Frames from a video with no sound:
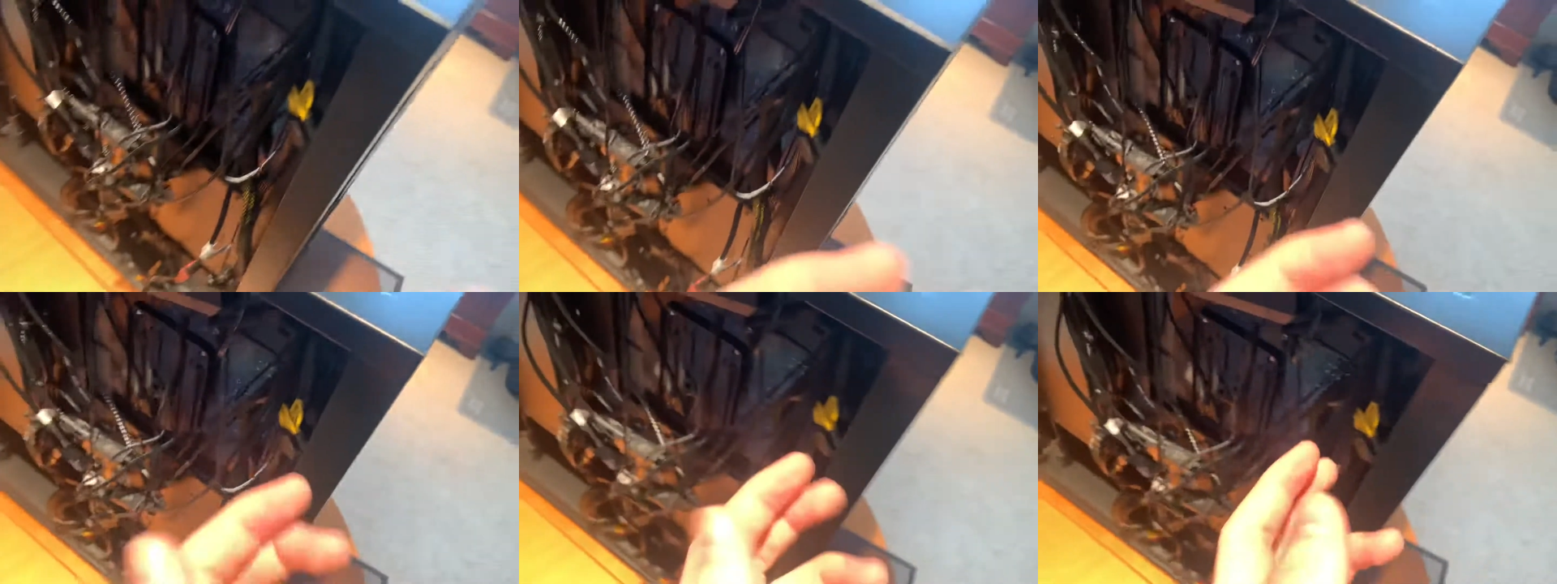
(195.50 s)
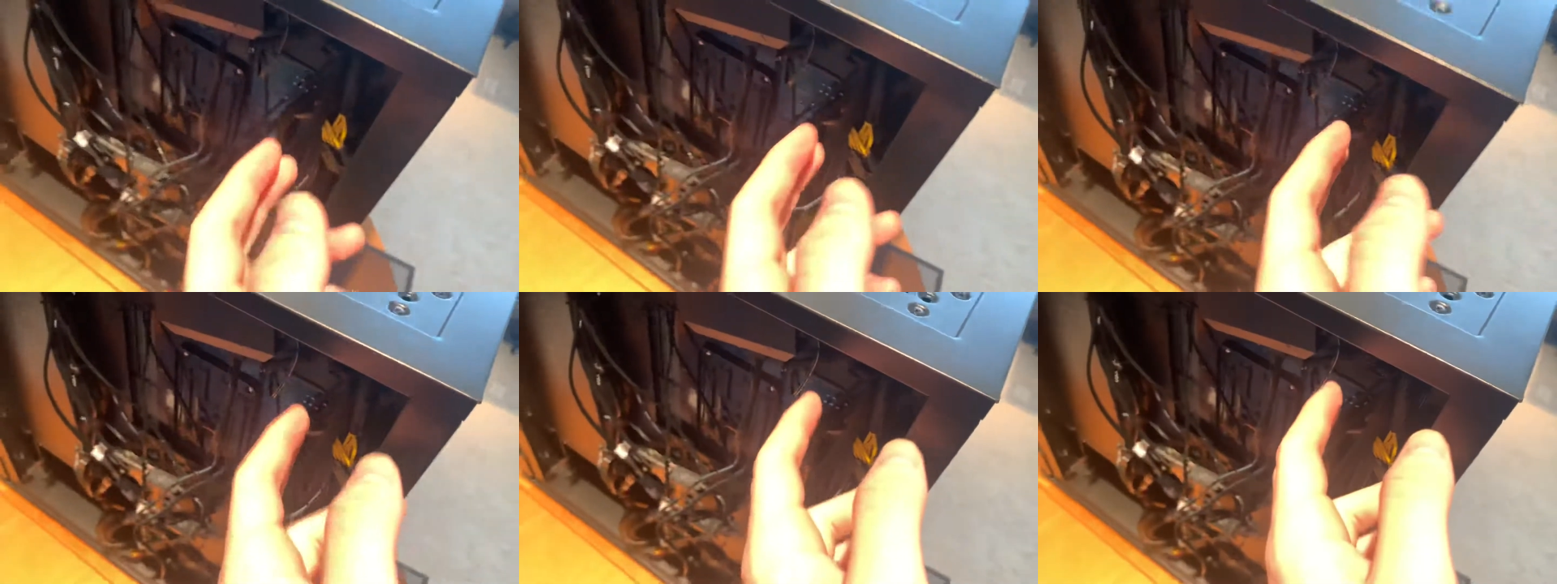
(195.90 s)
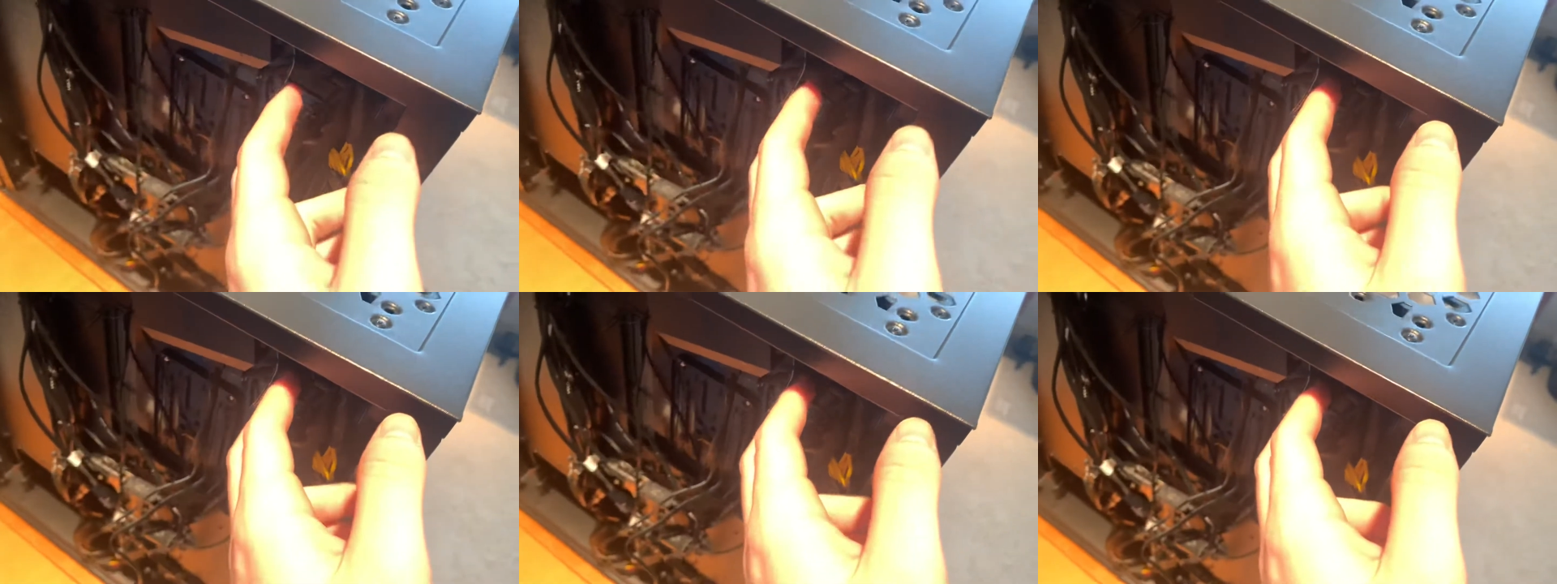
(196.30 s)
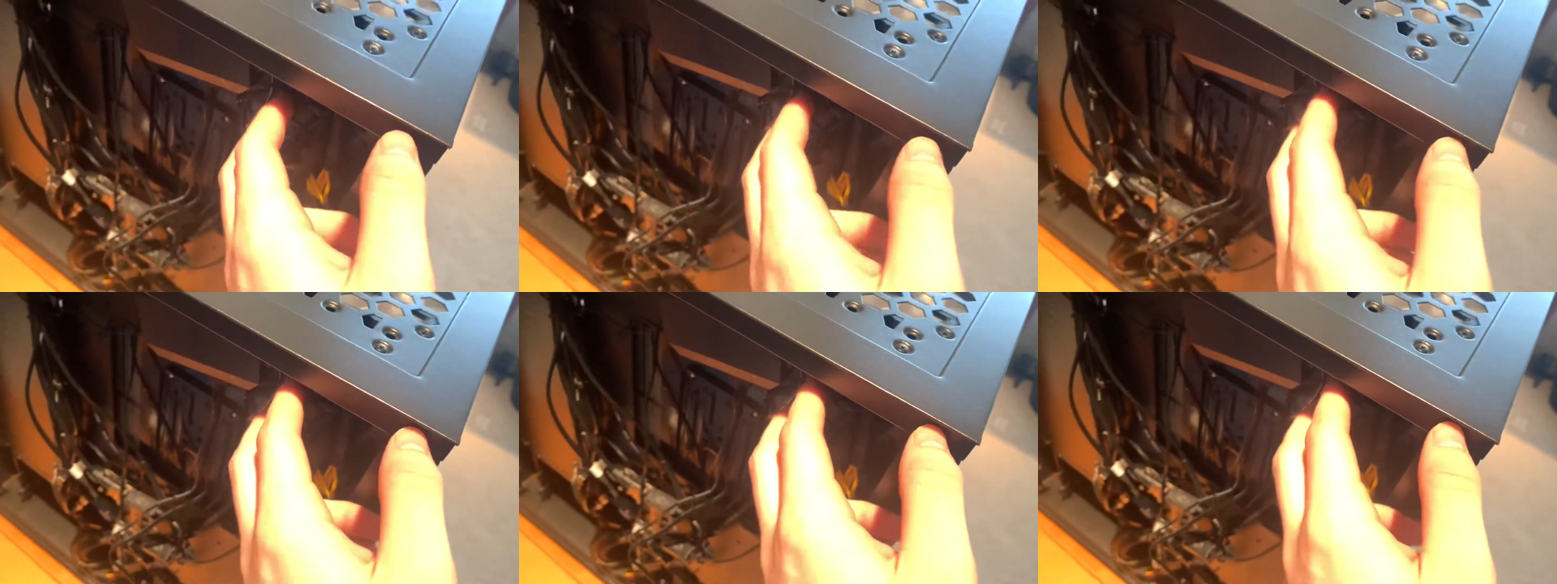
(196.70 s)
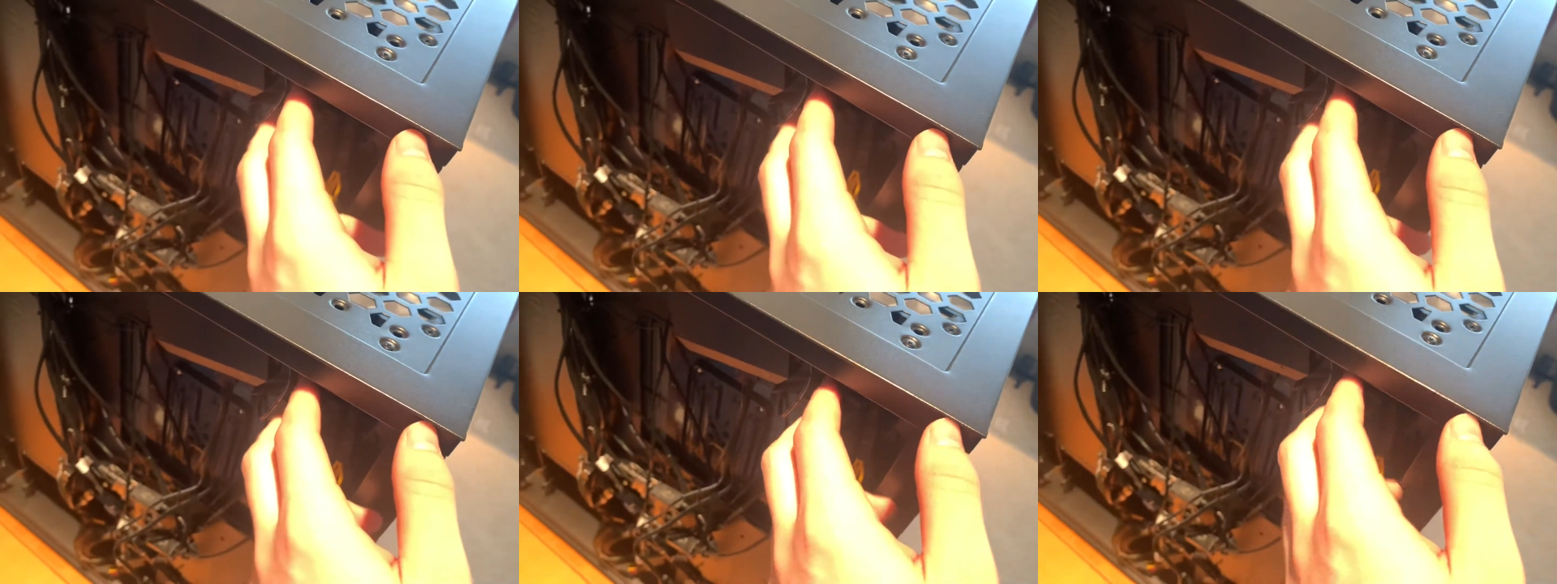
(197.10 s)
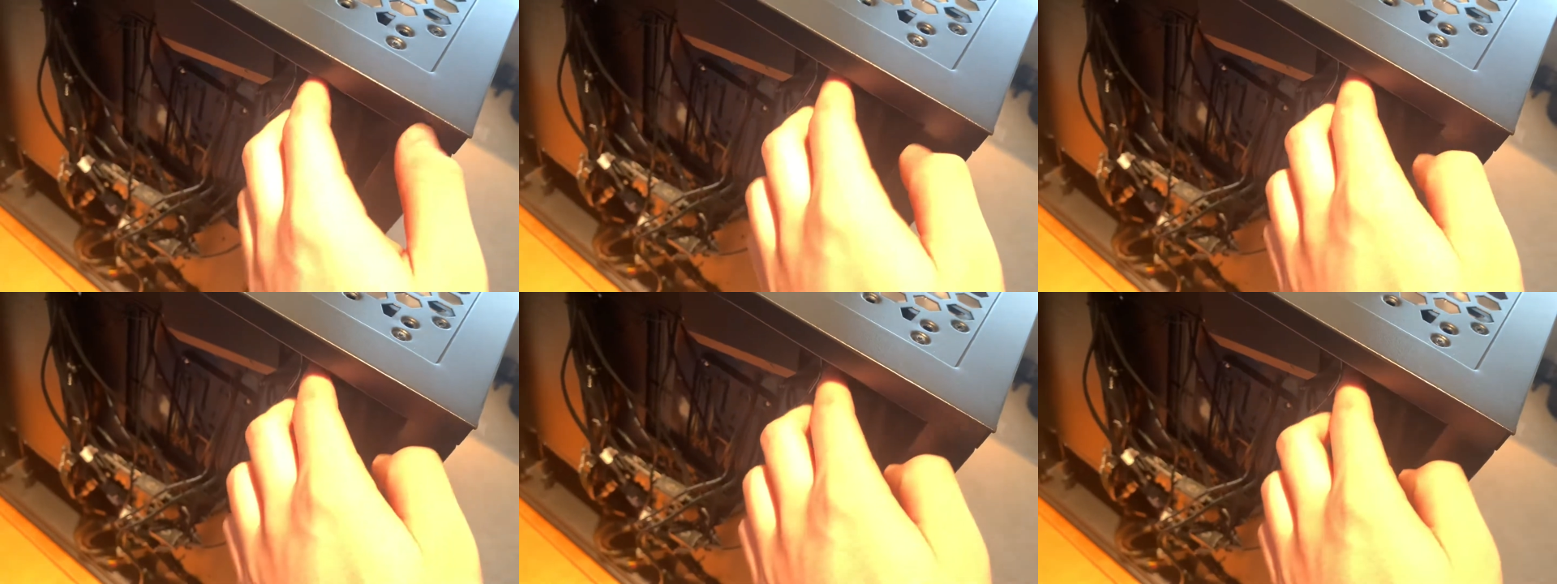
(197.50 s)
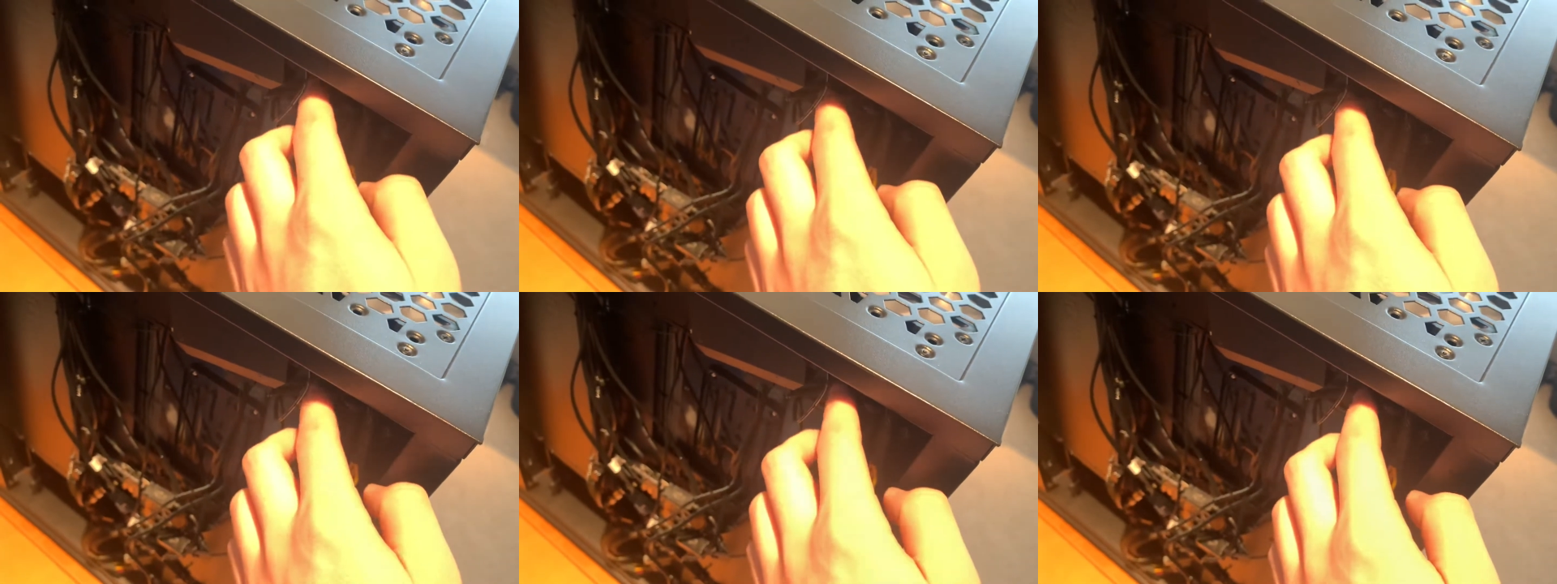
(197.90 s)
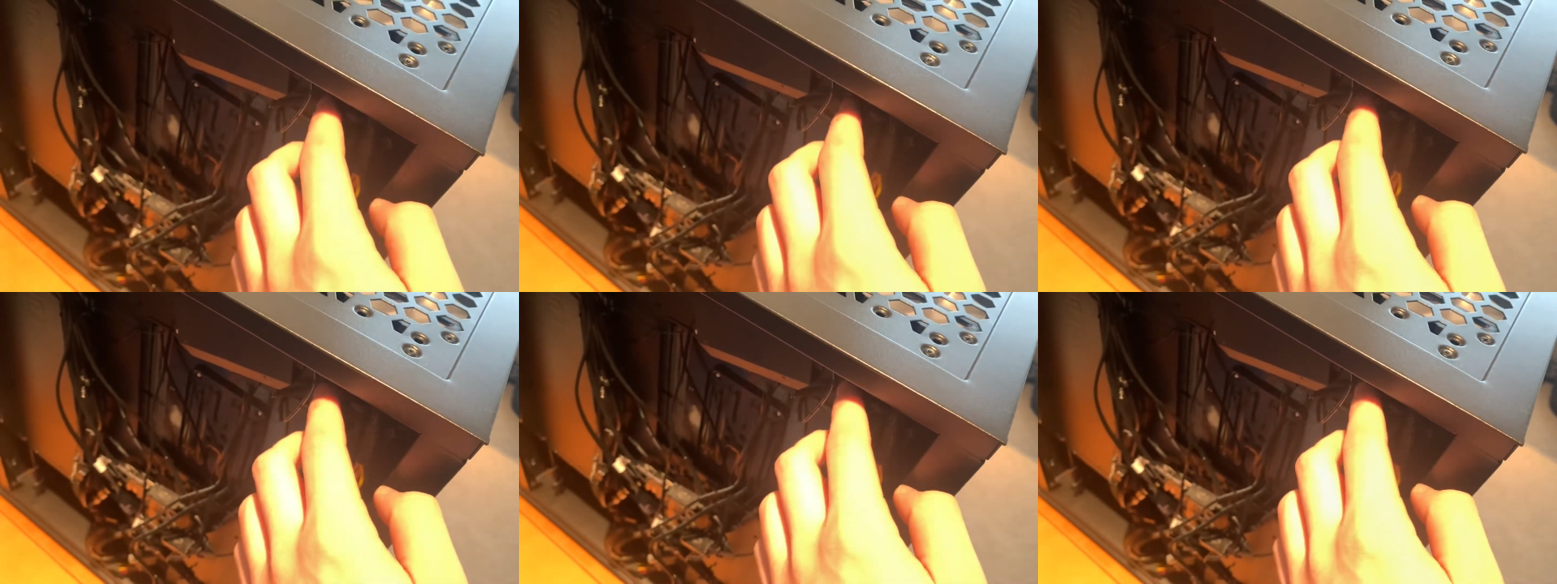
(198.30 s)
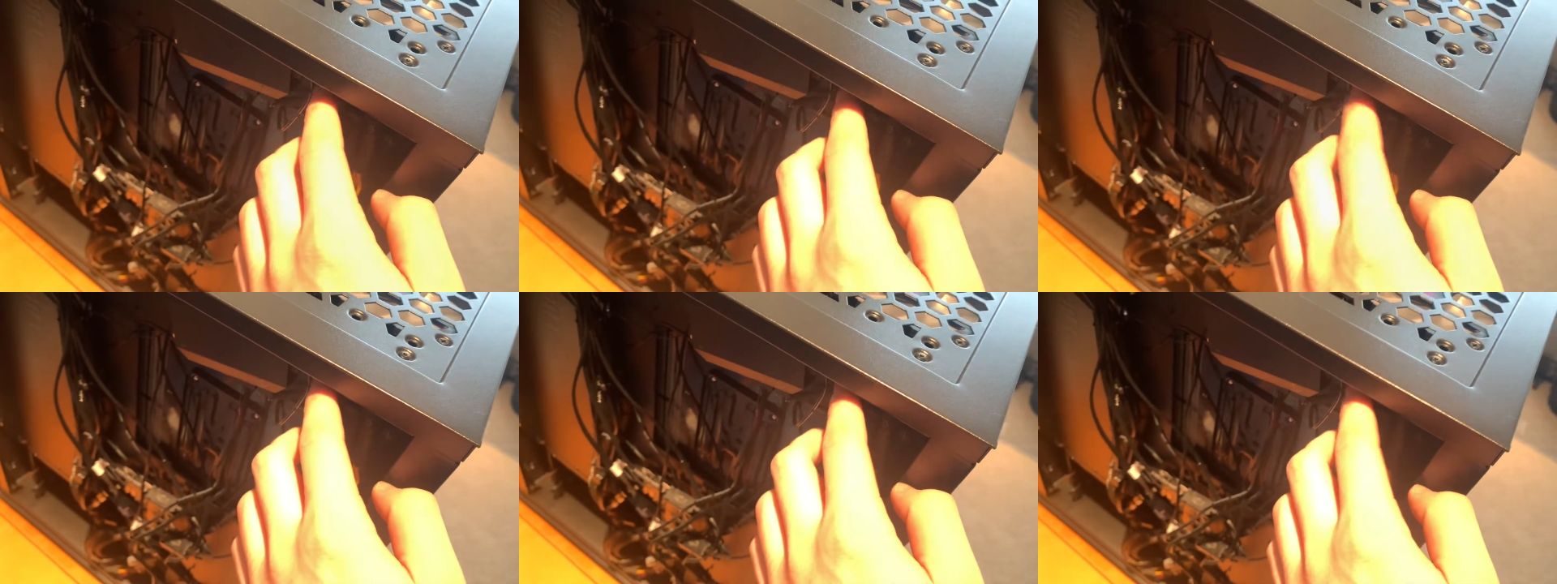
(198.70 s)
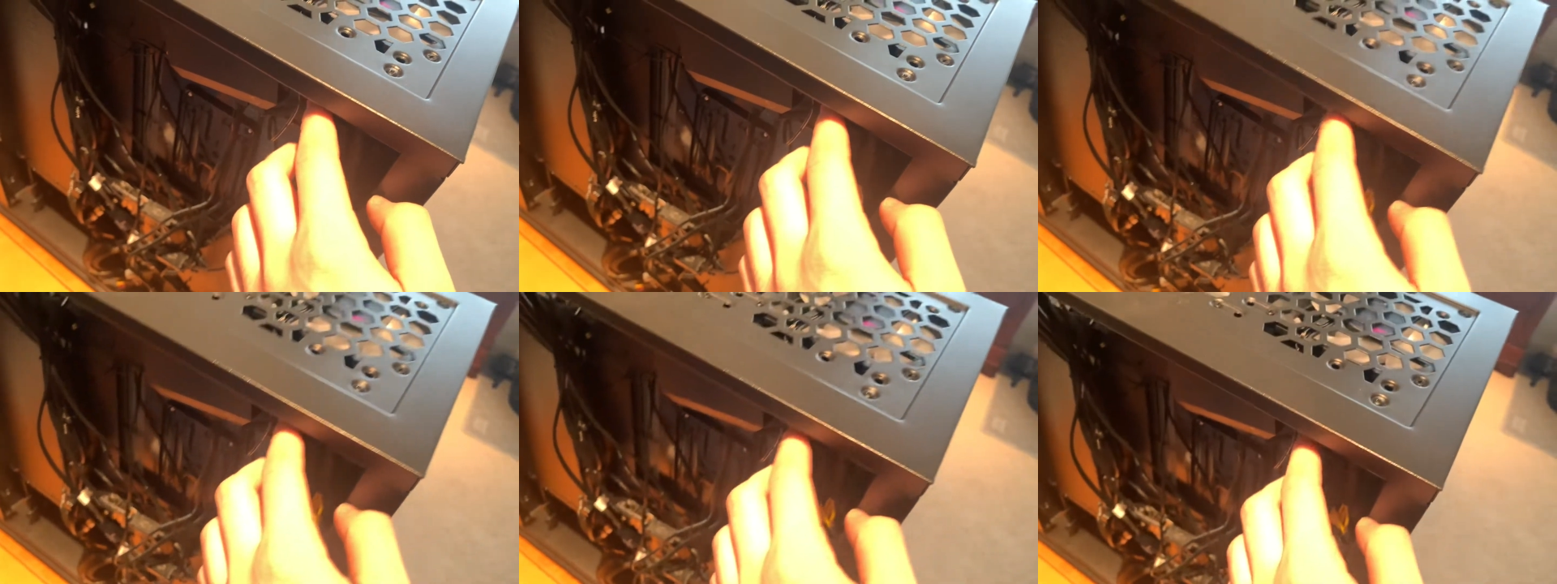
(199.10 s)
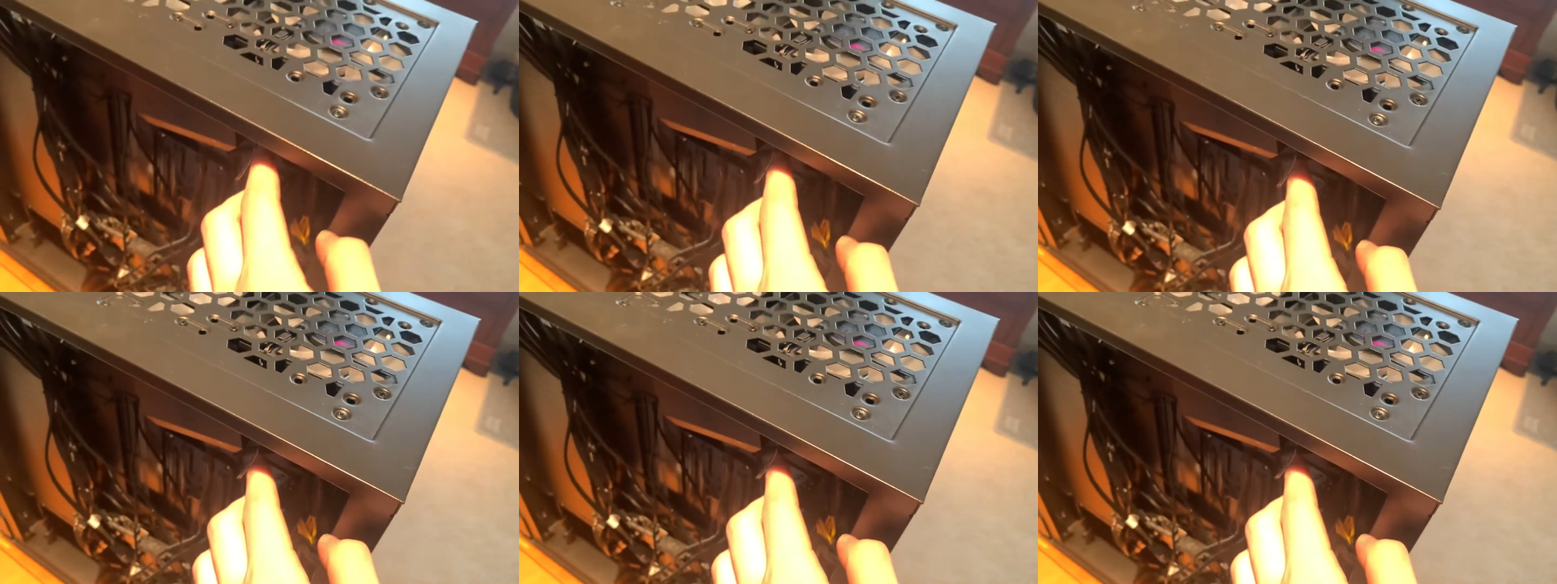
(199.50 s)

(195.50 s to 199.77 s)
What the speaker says: [unreadable: no face in view]